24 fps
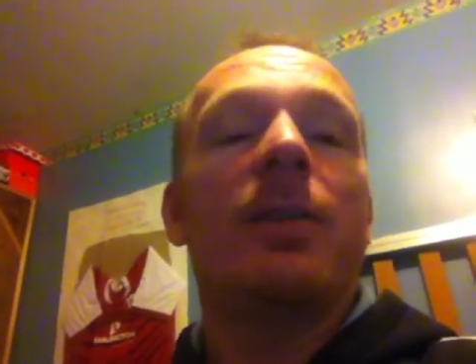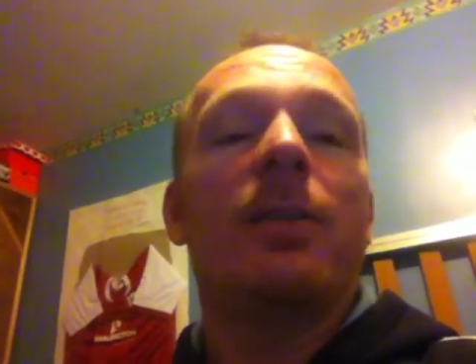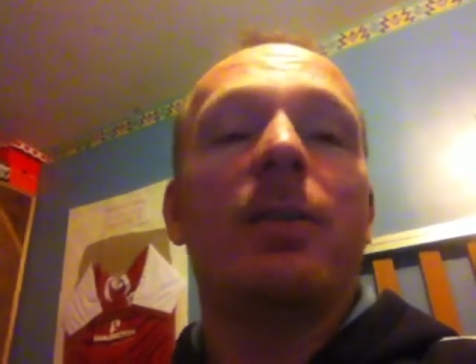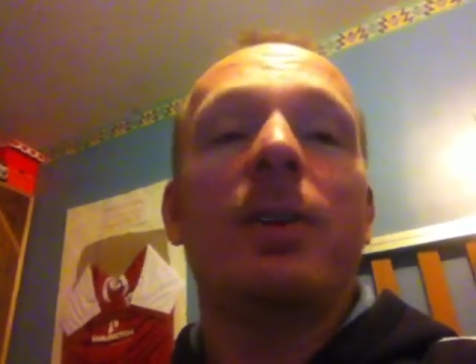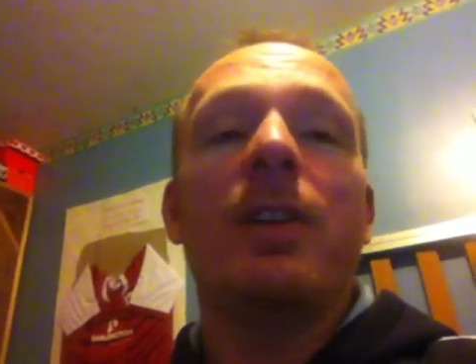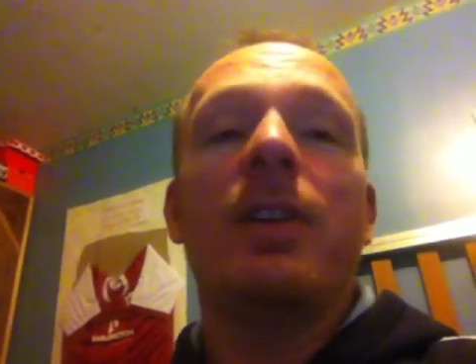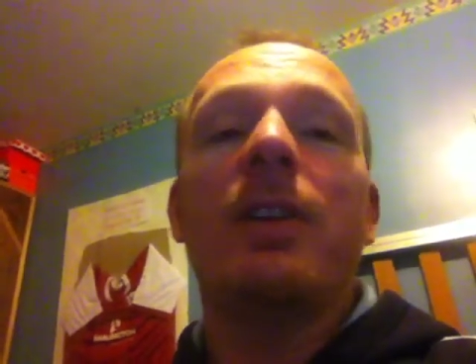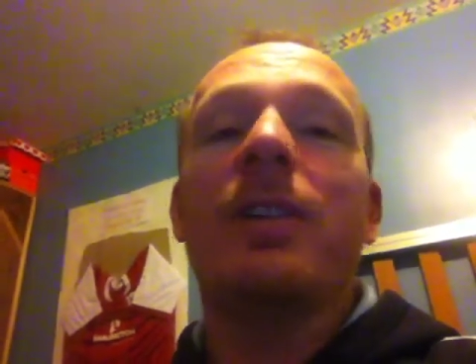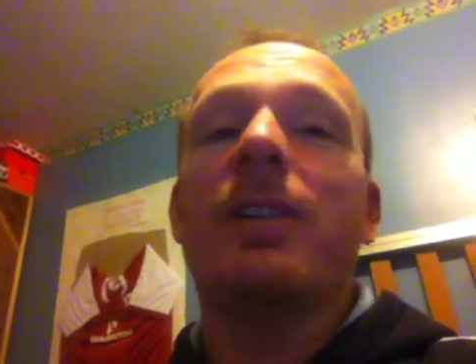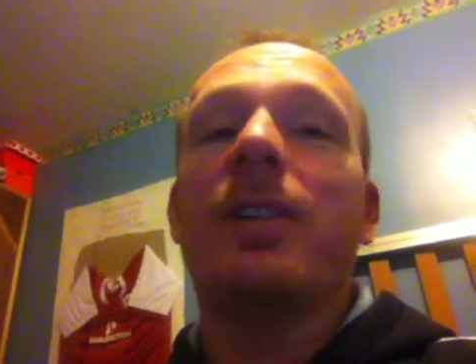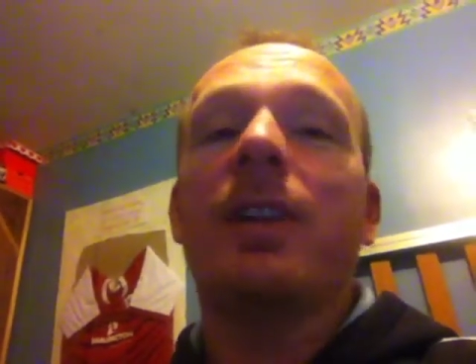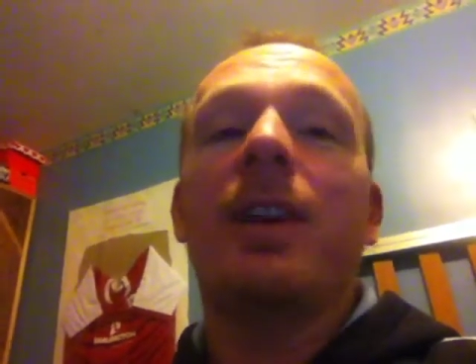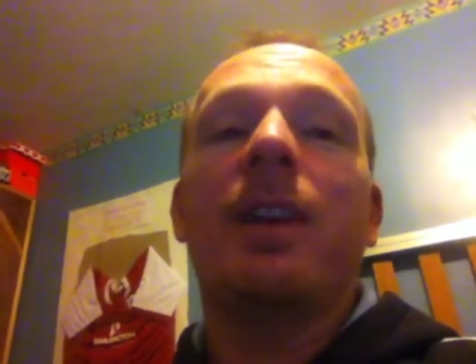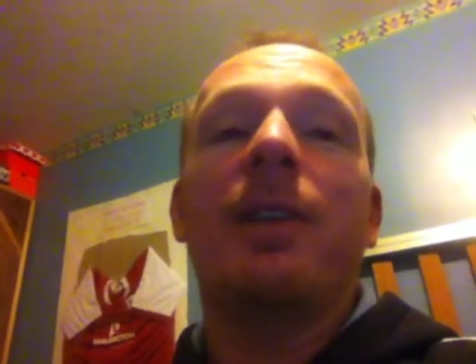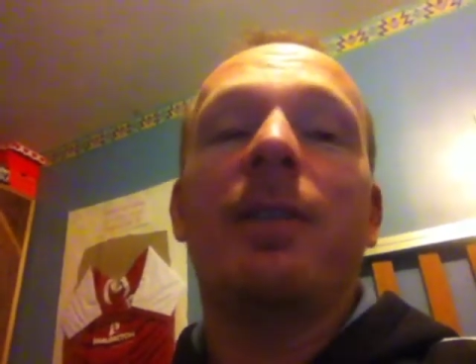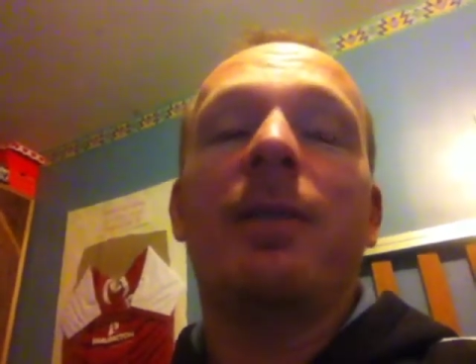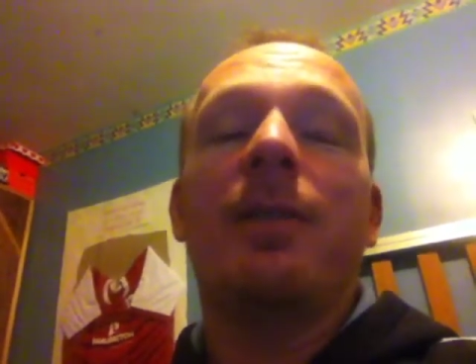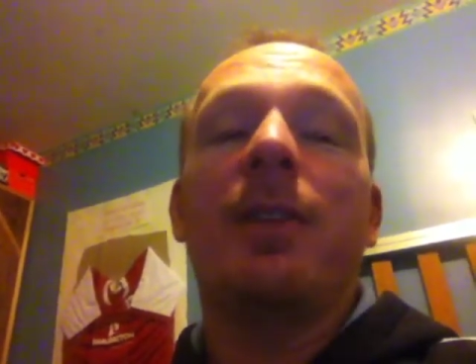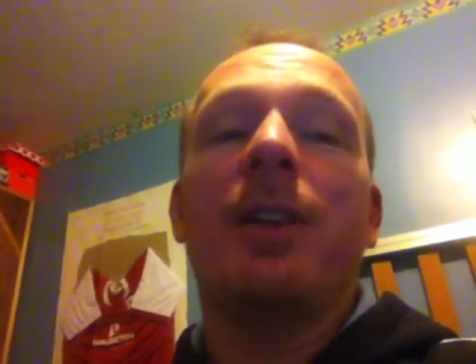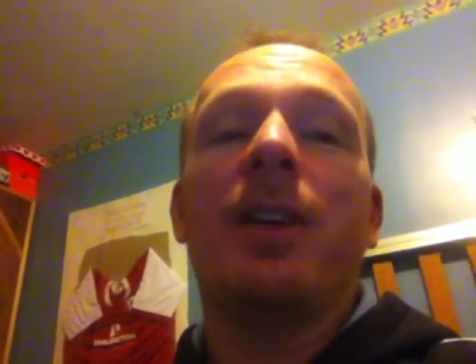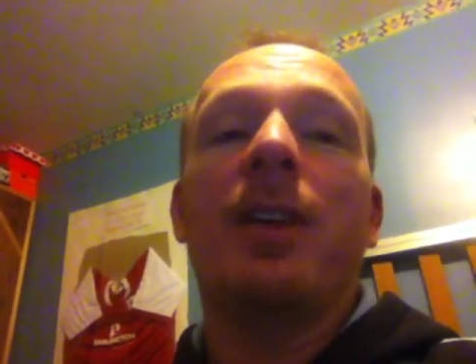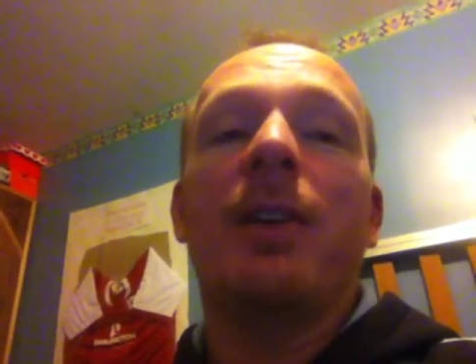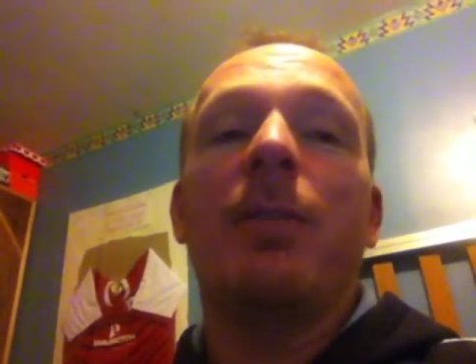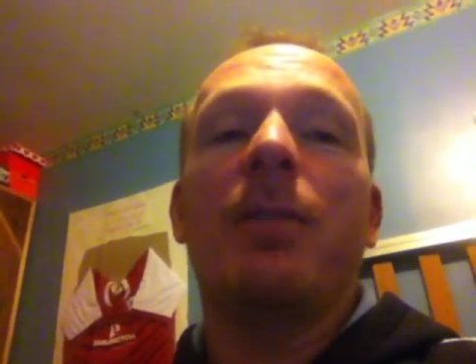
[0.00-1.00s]
when you see
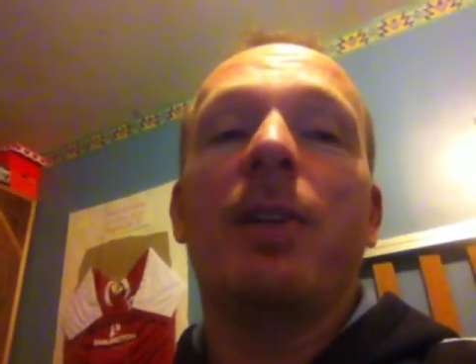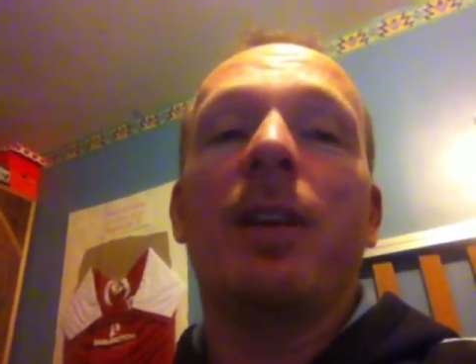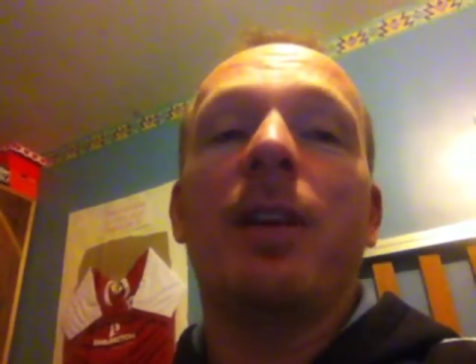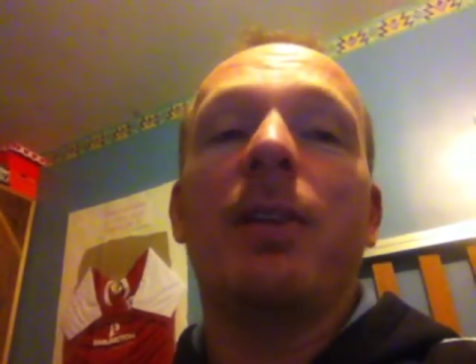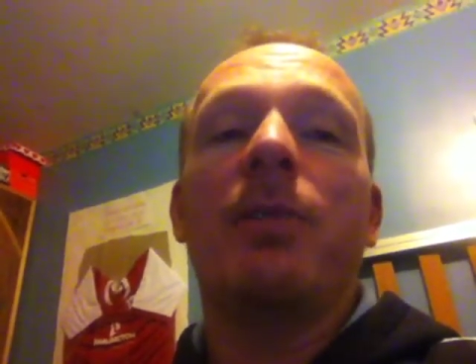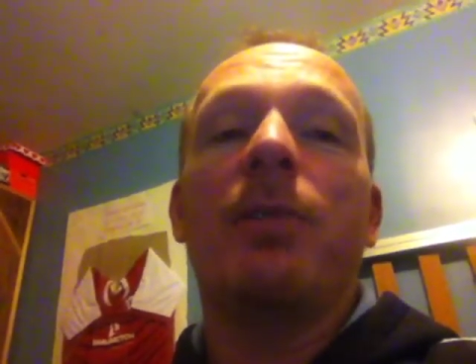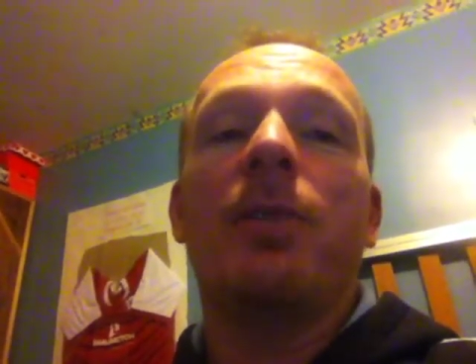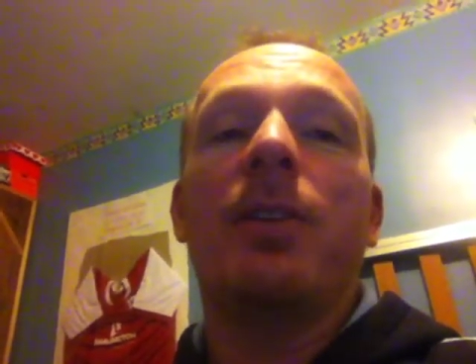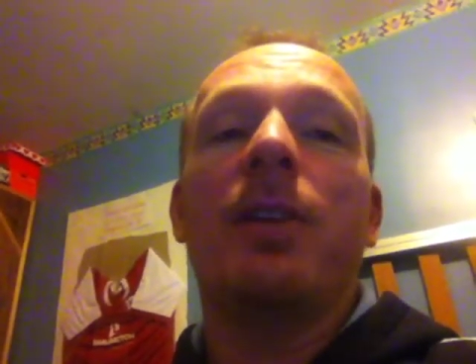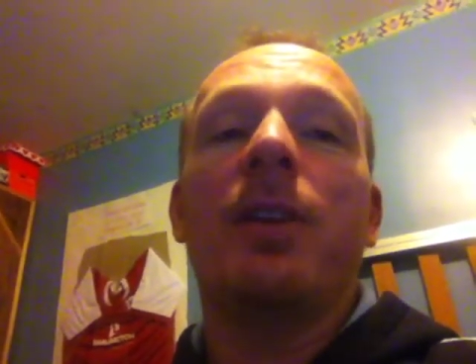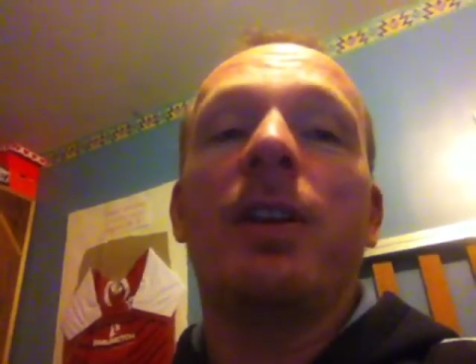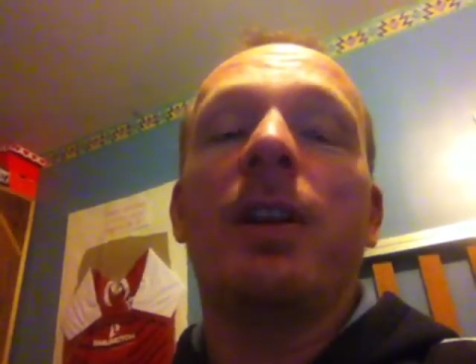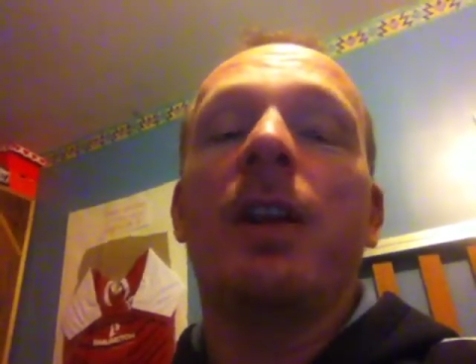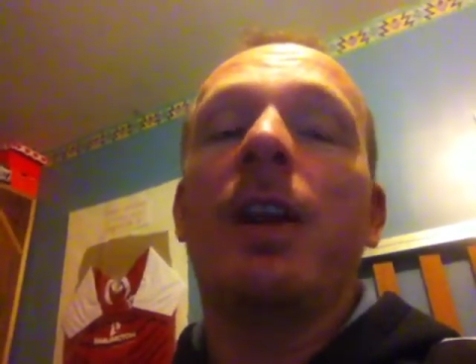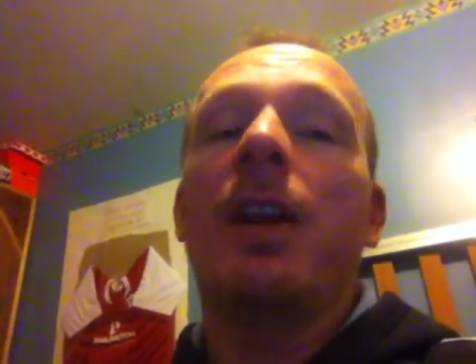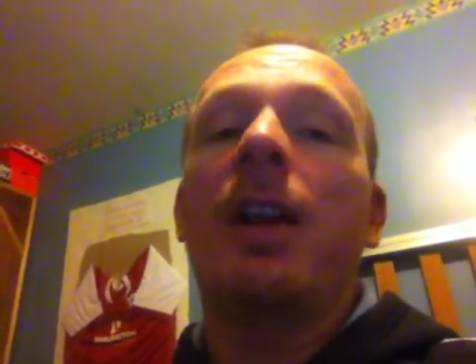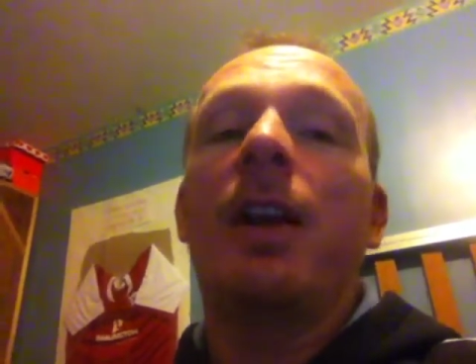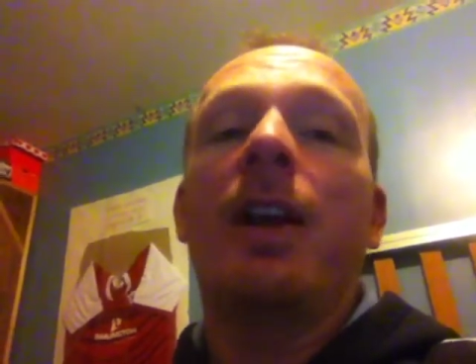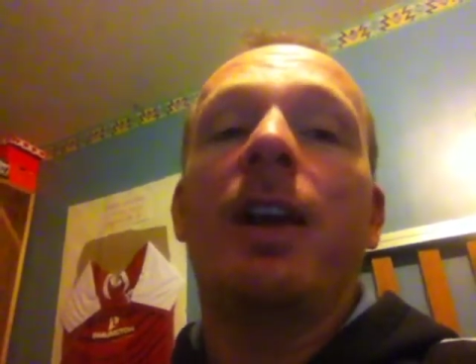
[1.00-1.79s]
Infinity Blade running.